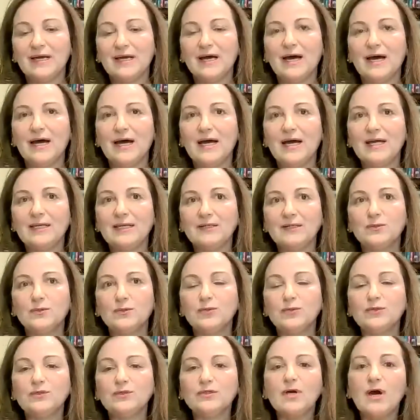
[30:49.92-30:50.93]
I
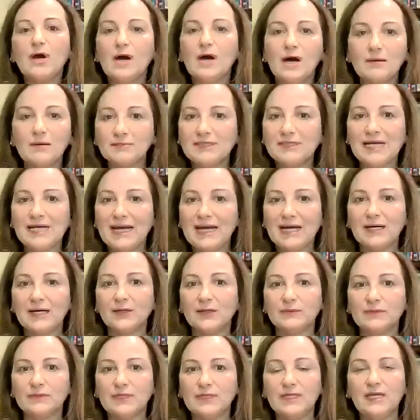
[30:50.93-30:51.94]
couldn't calm
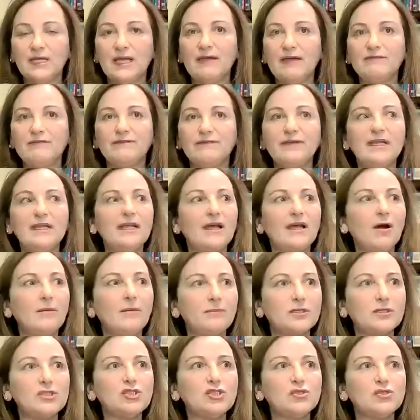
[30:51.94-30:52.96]
down. Every
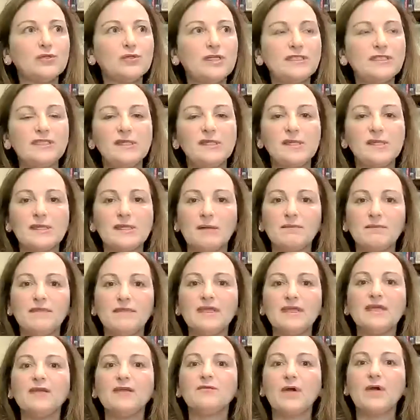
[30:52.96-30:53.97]
opportunity, something
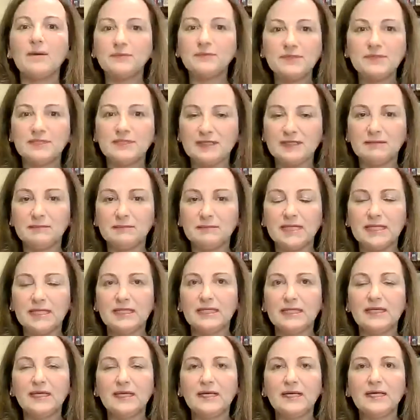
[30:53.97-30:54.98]
erupted in
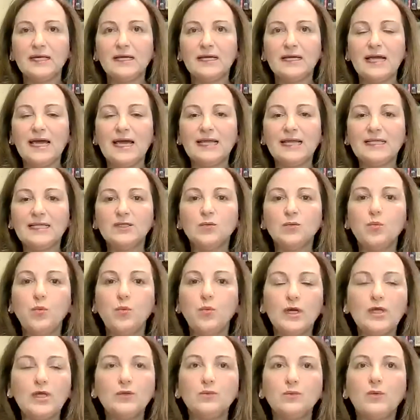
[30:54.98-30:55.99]
me and
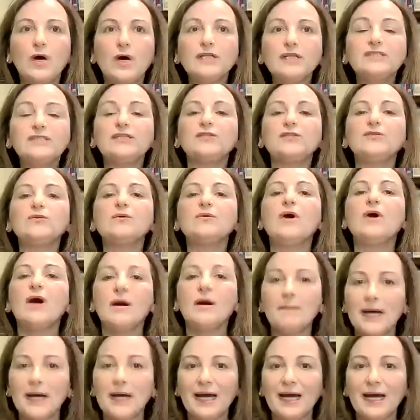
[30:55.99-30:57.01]
it wanted to
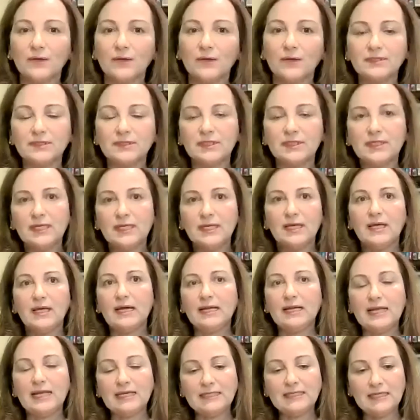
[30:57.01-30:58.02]
come out.
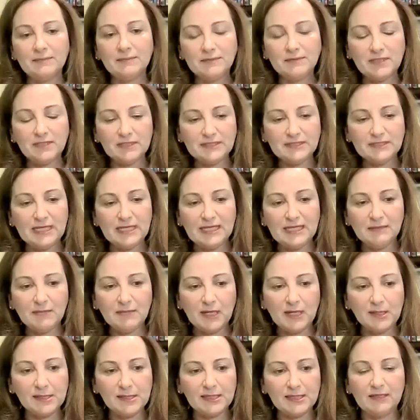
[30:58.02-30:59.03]
And I kept on telling
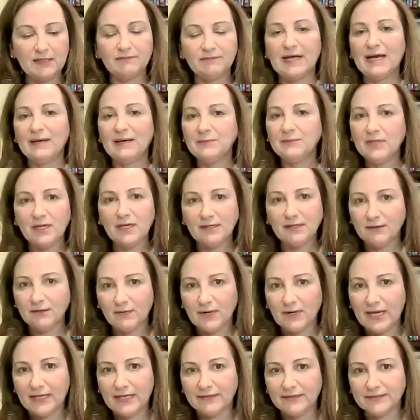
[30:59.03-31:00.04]
myself, I'm not a
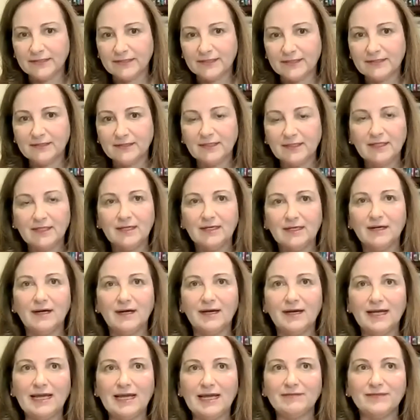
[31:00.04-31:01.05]
writer.
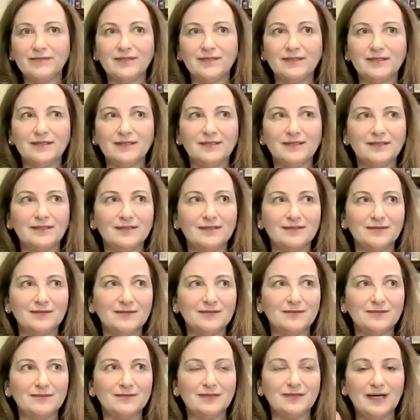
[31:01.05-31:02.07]
I have
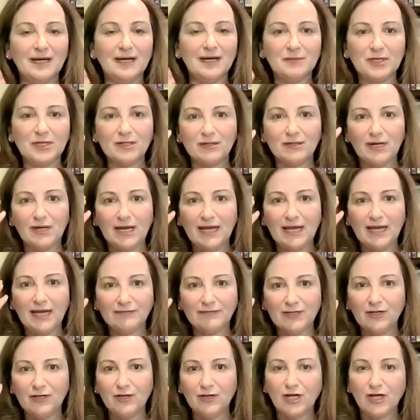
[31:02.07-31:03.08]

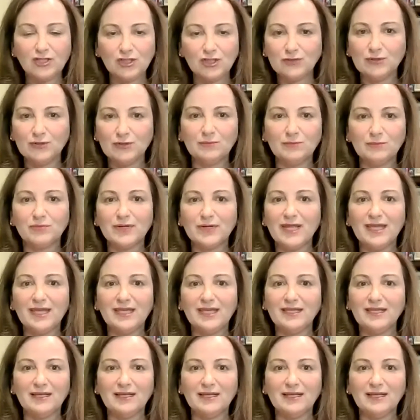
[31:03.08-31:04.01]
a logical brain.